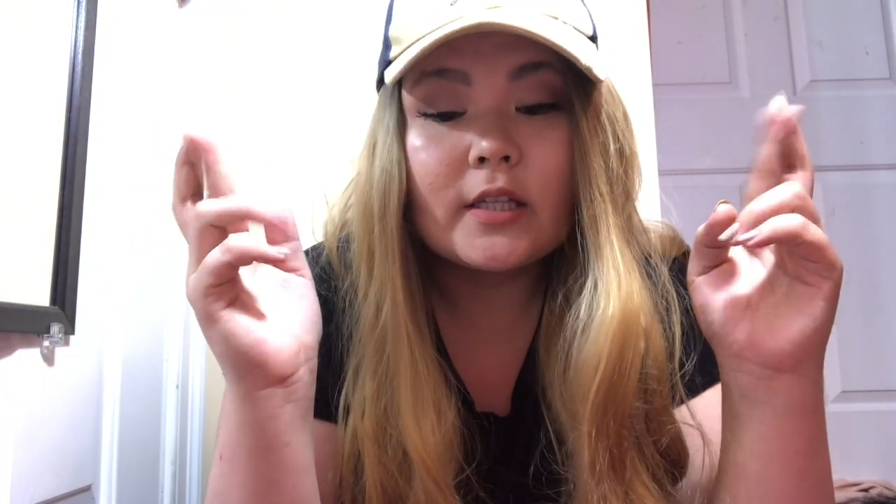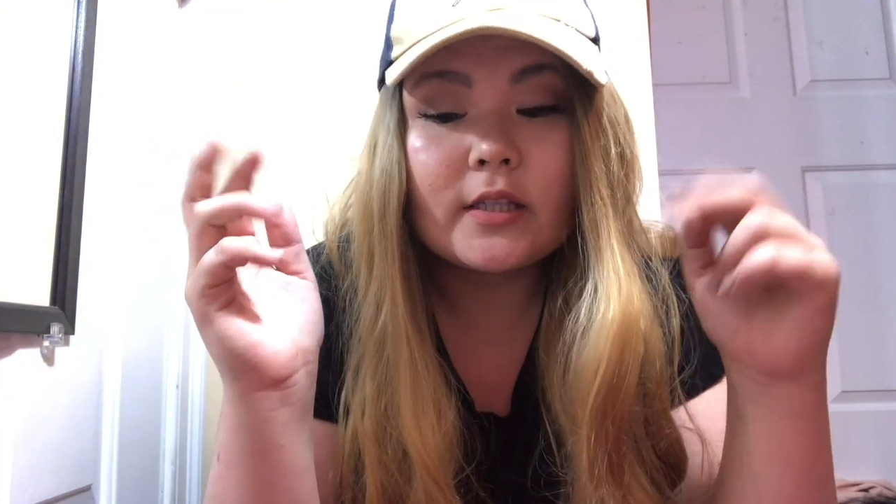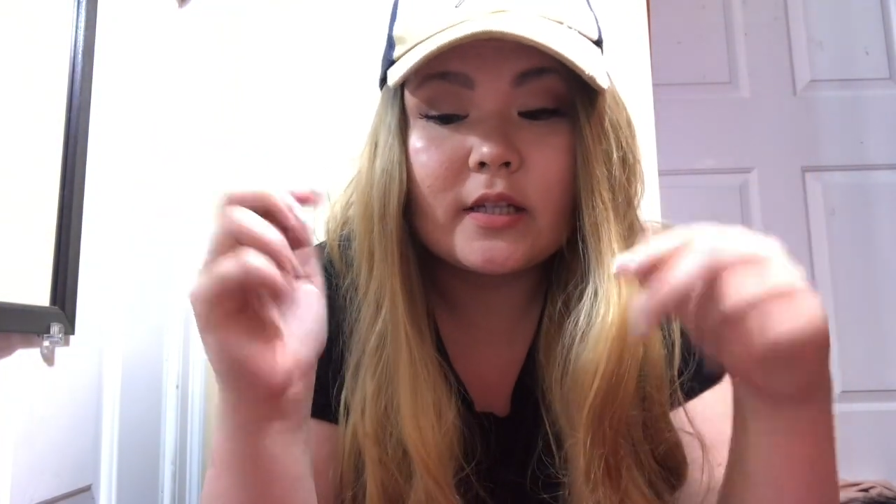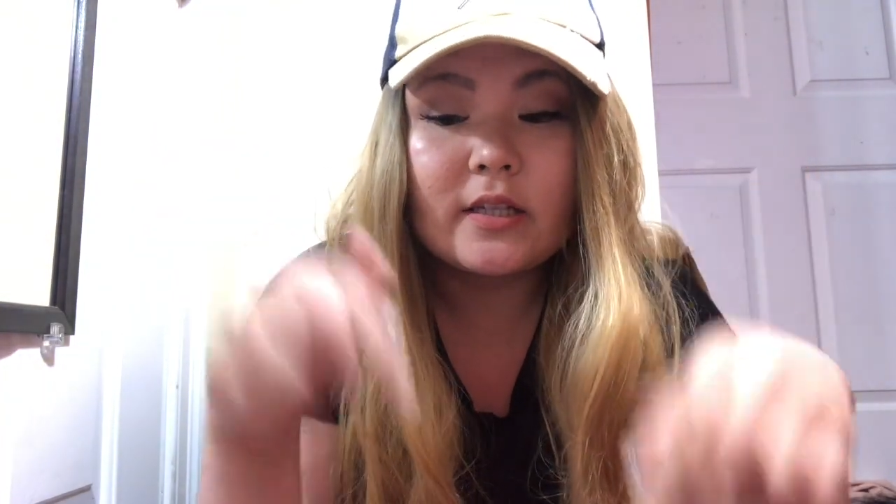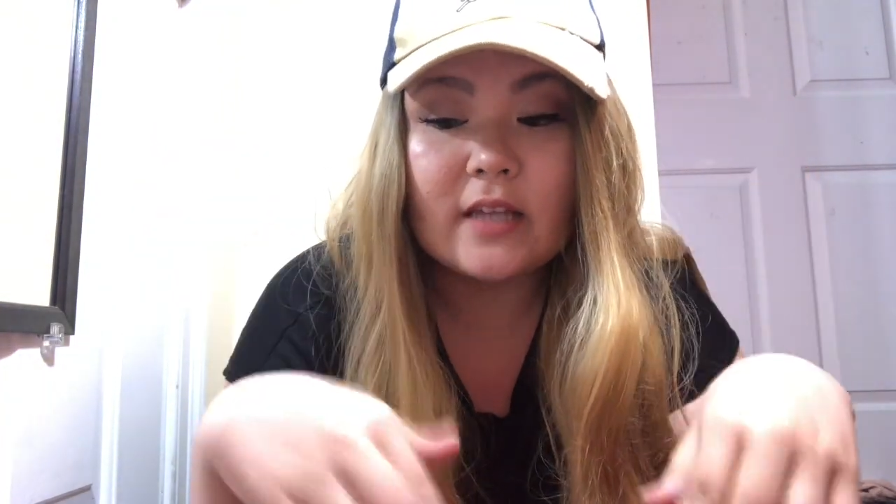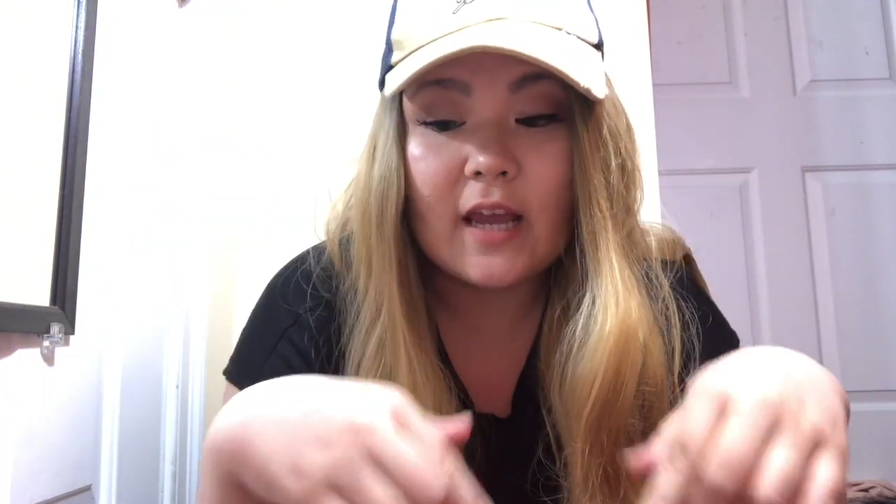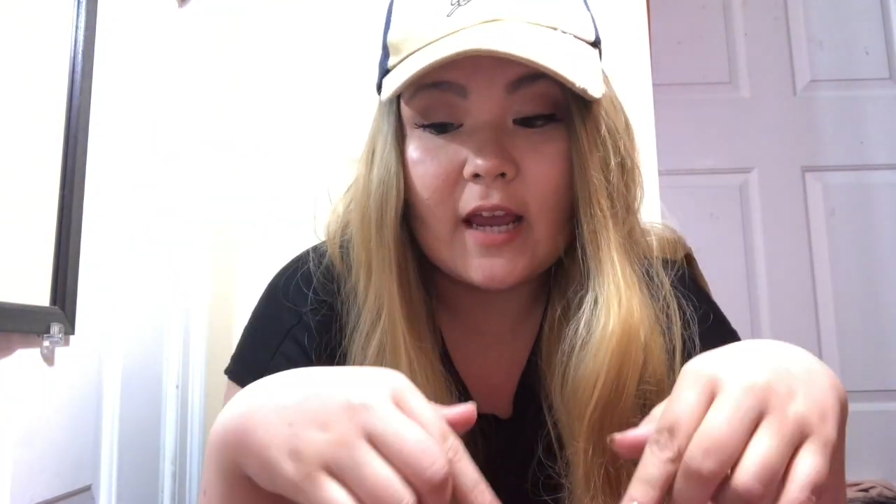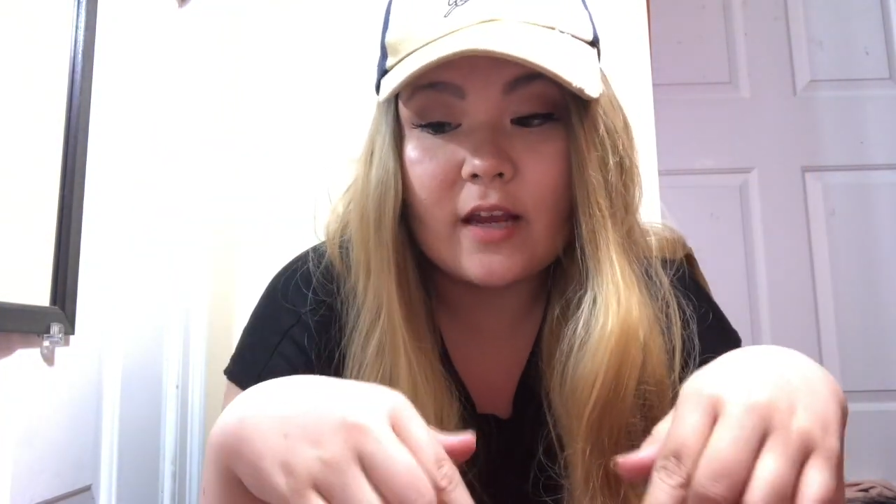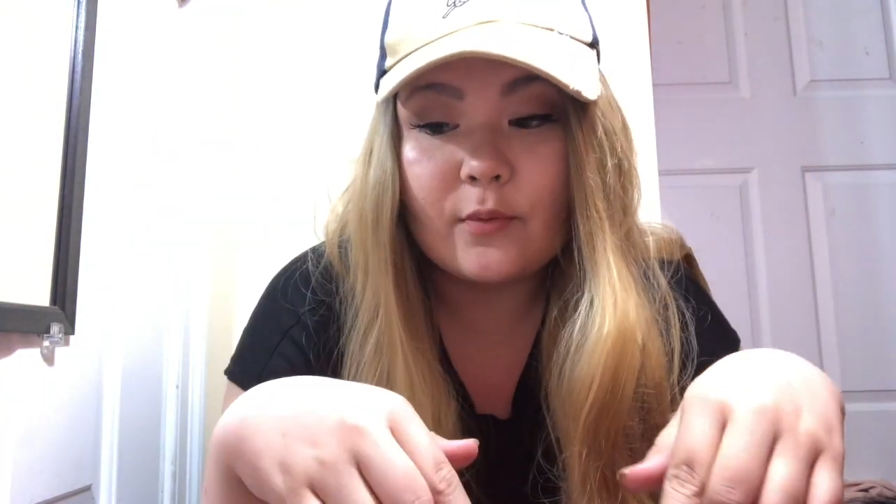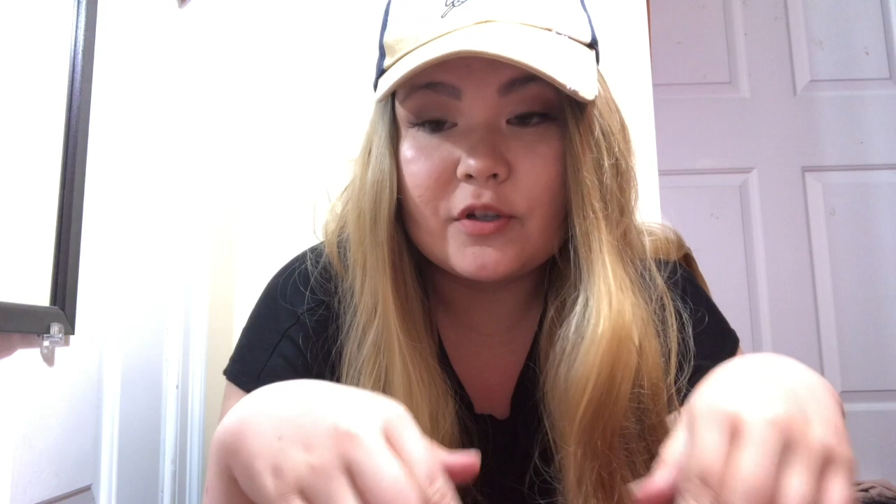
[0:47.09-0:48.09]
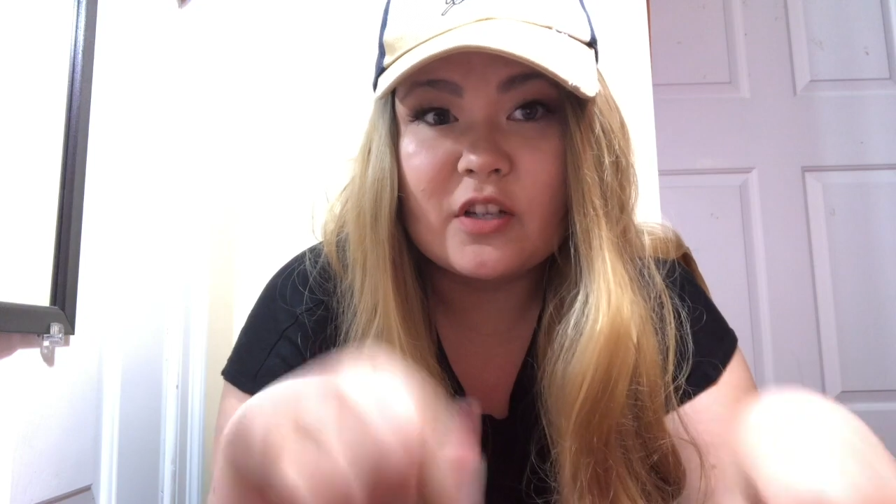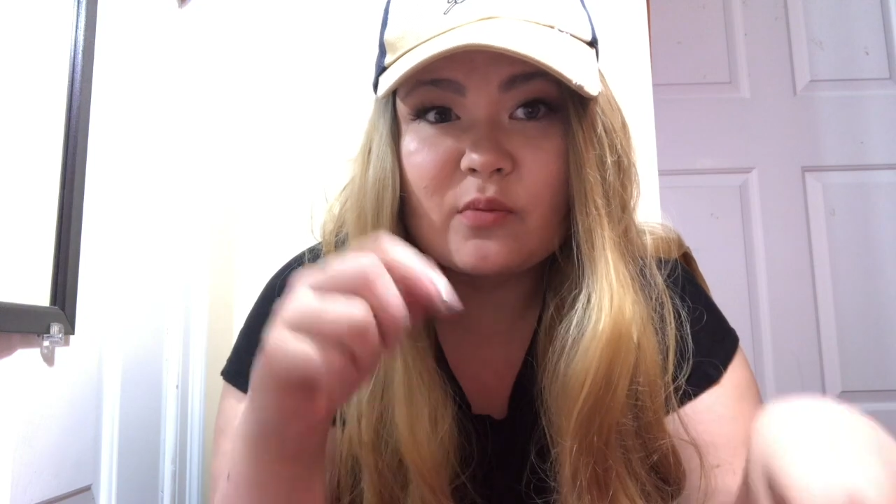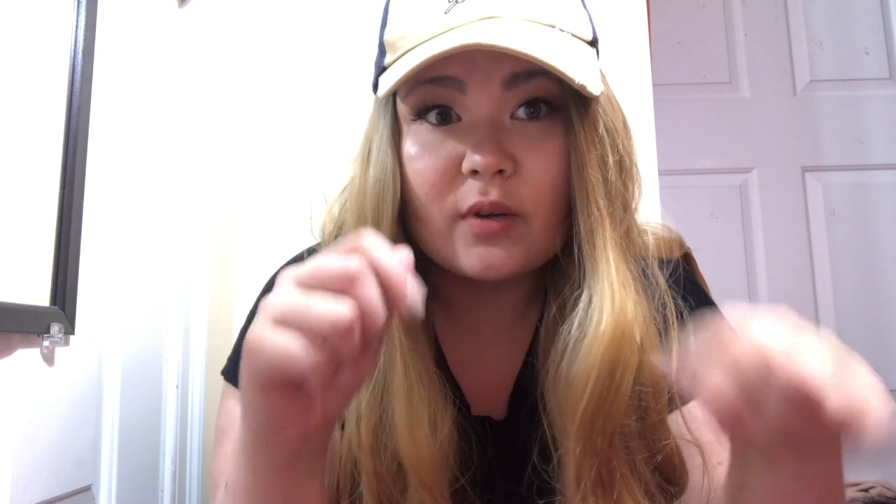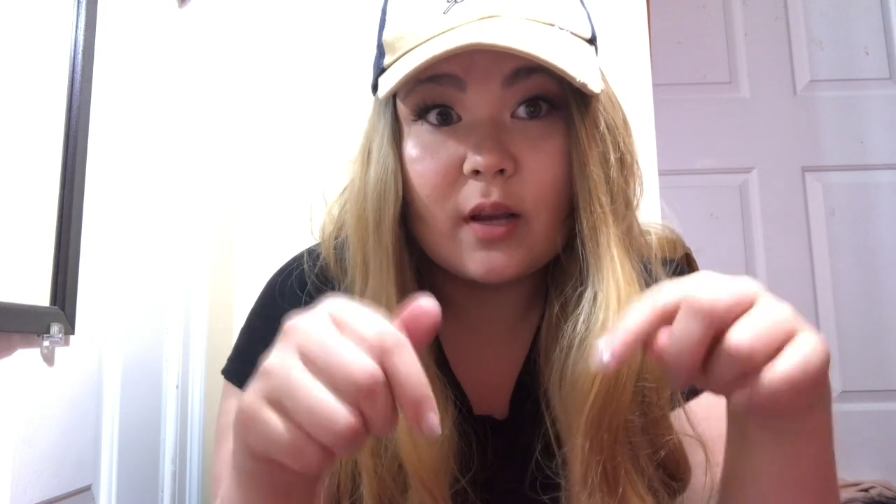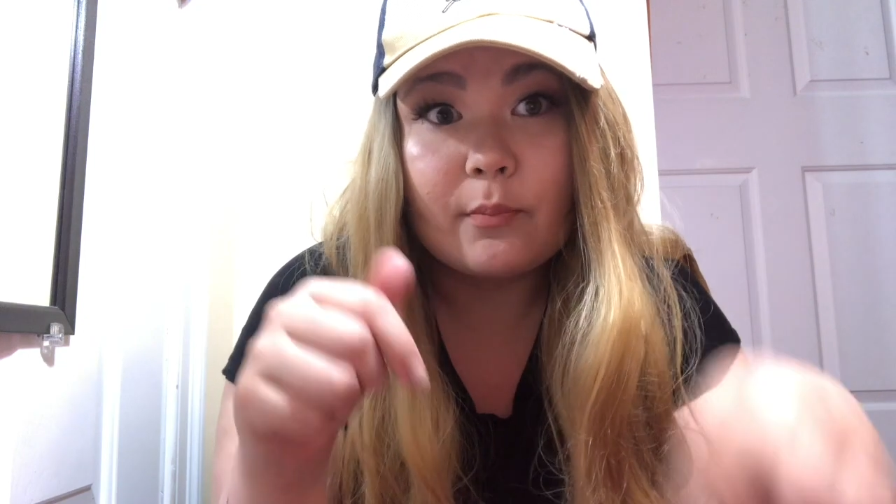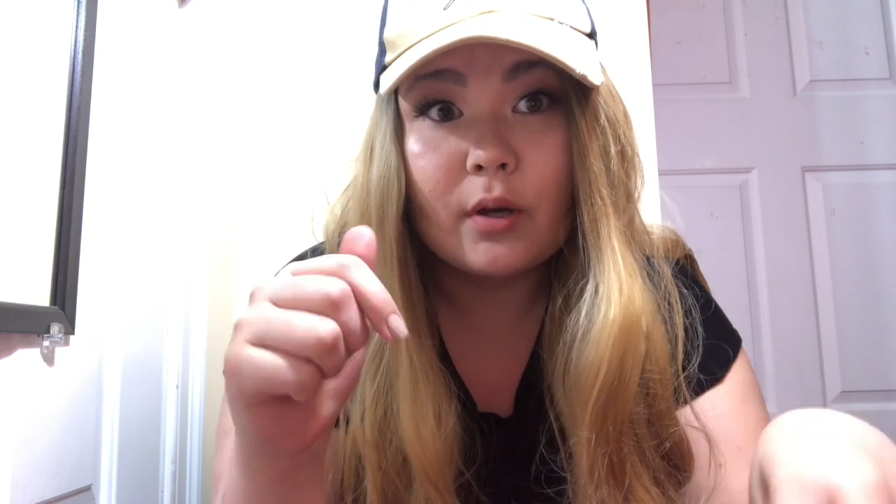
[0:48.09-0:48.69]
today, which is when I'm